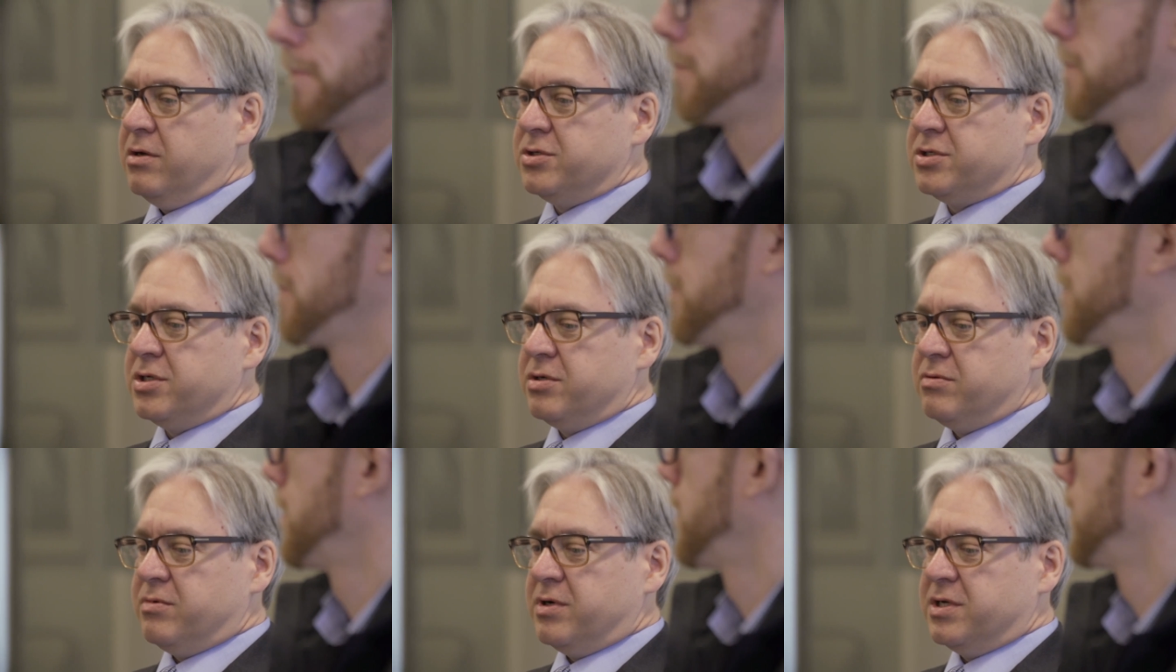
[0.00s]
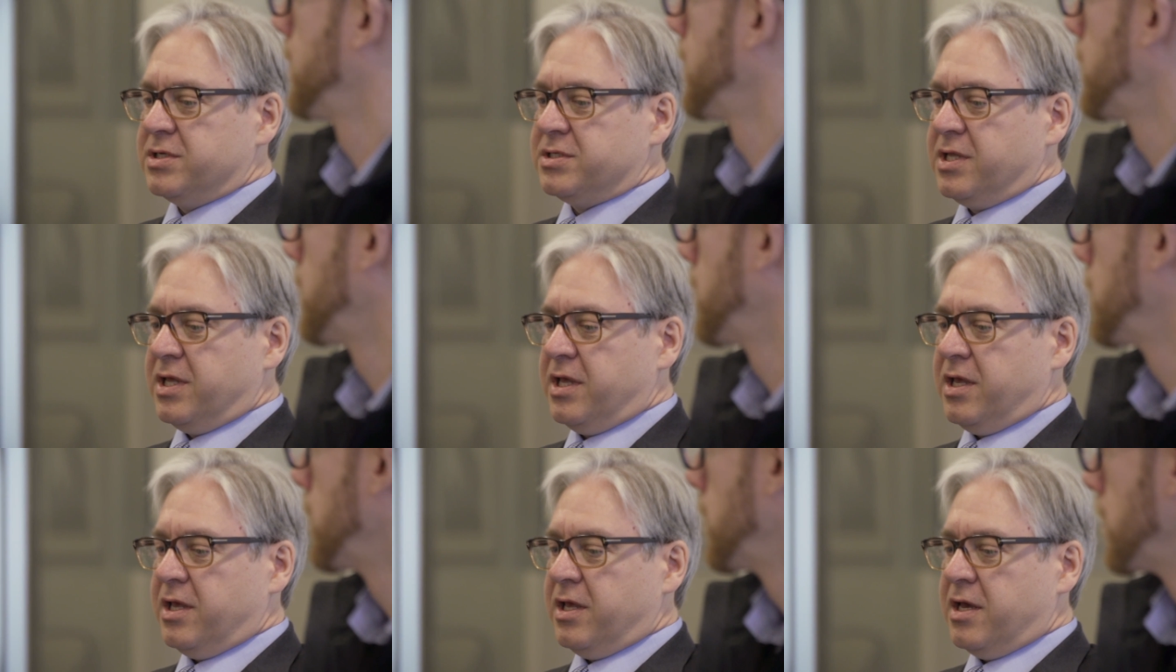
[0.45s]
with our
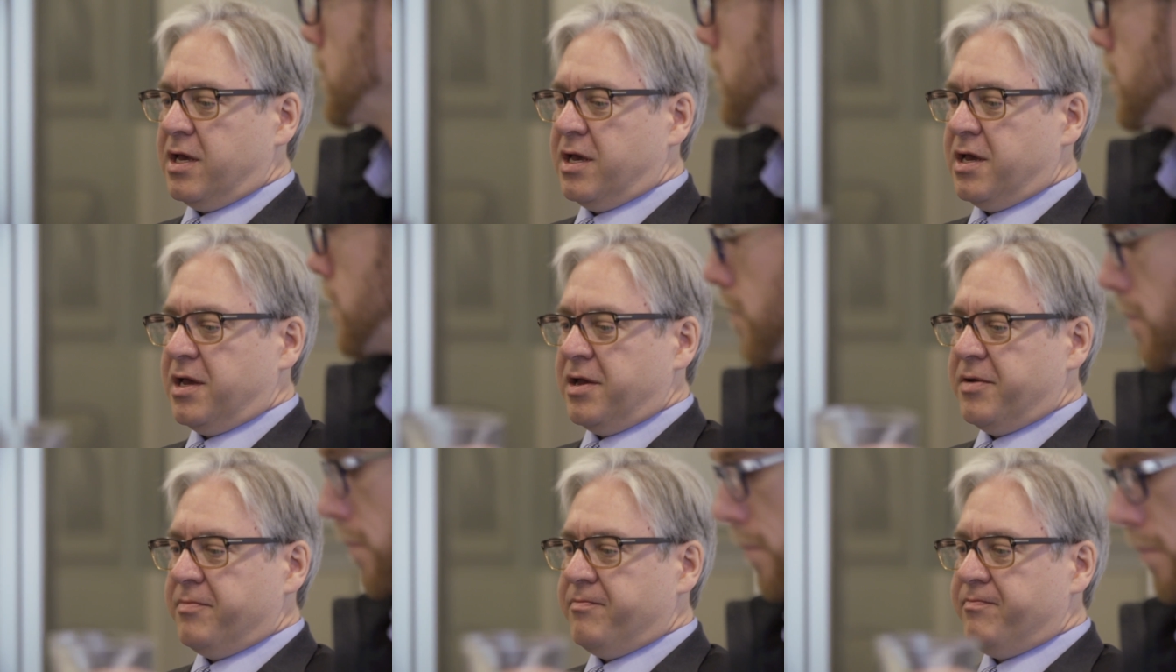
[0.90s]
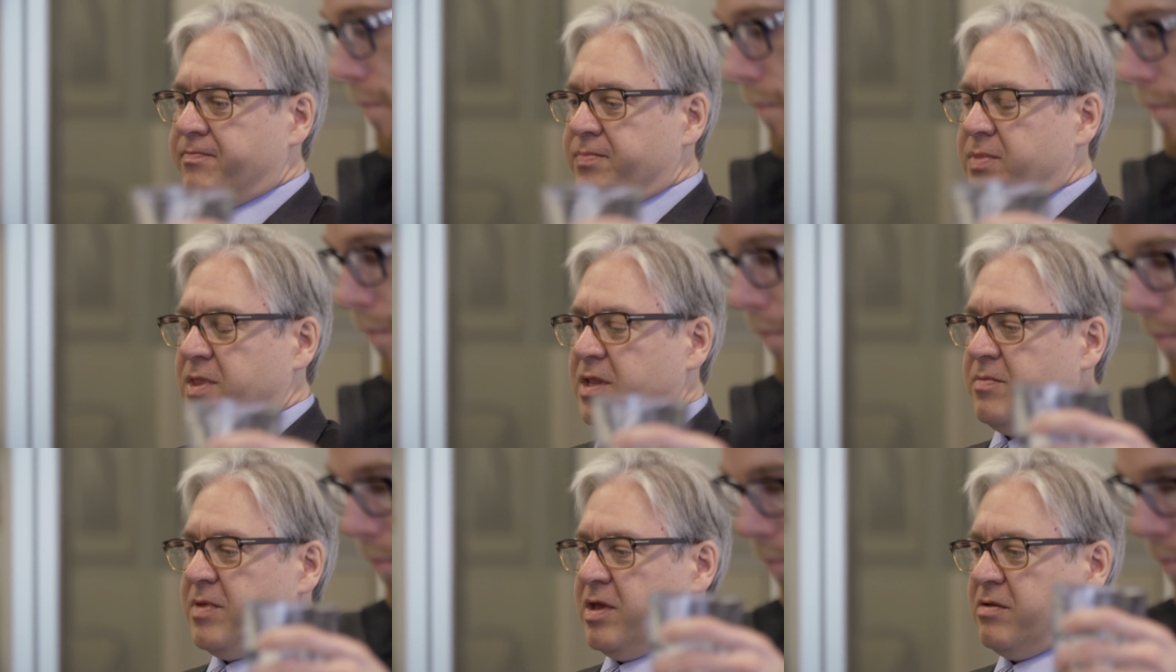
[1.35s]
proprietary
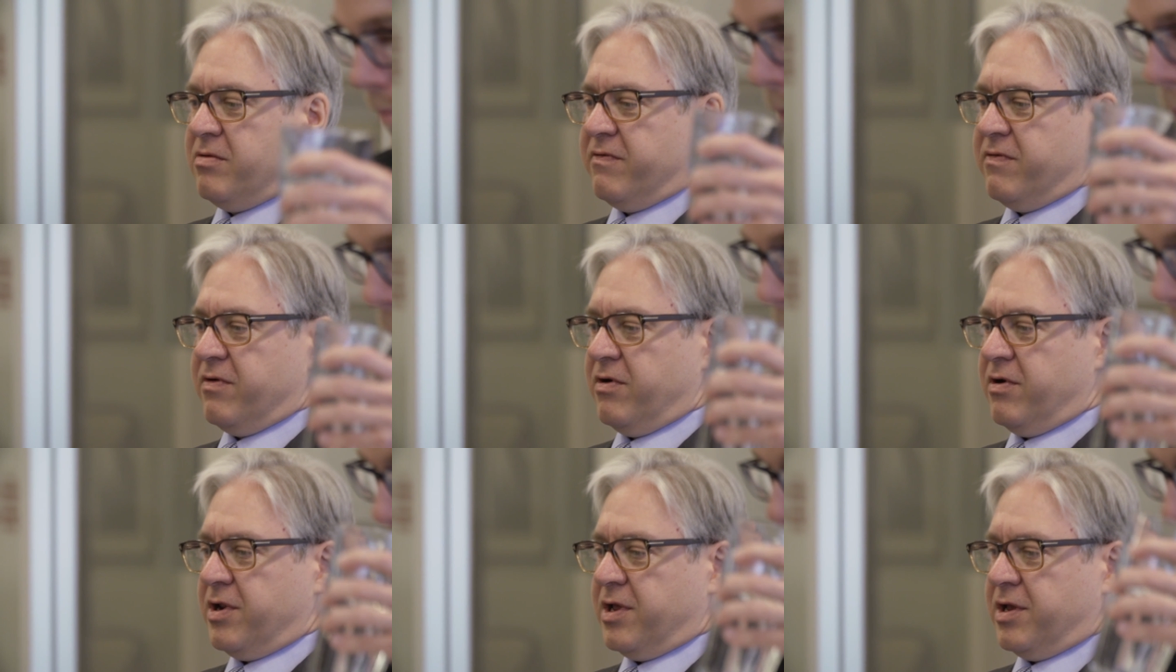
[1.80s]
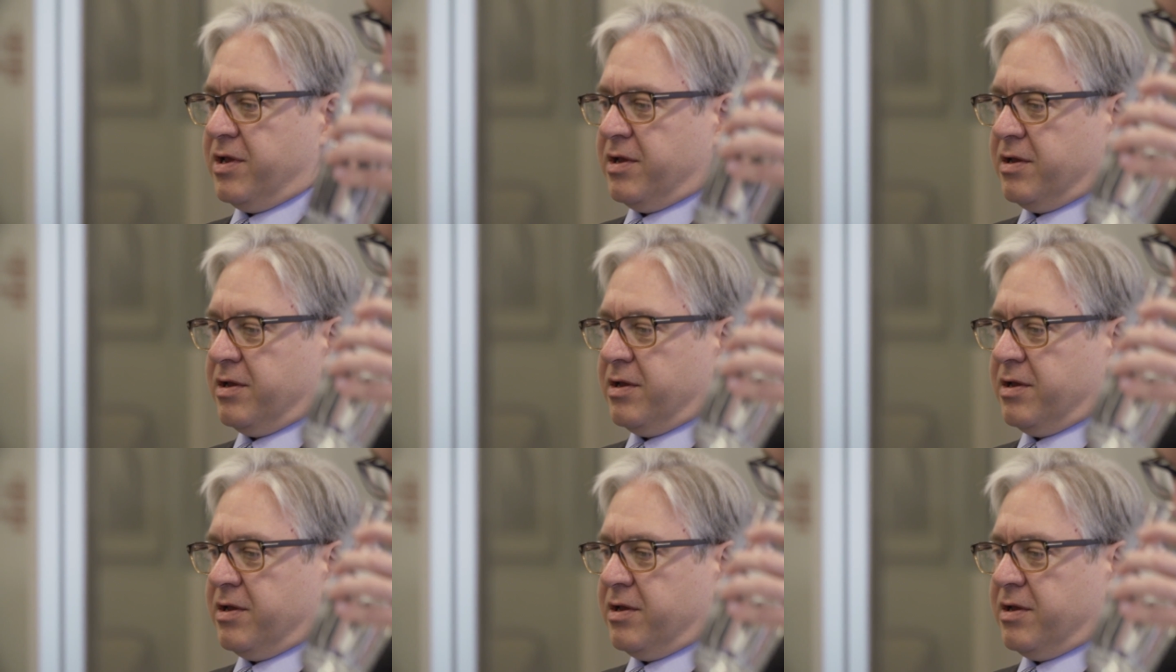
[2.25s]
Astor Economic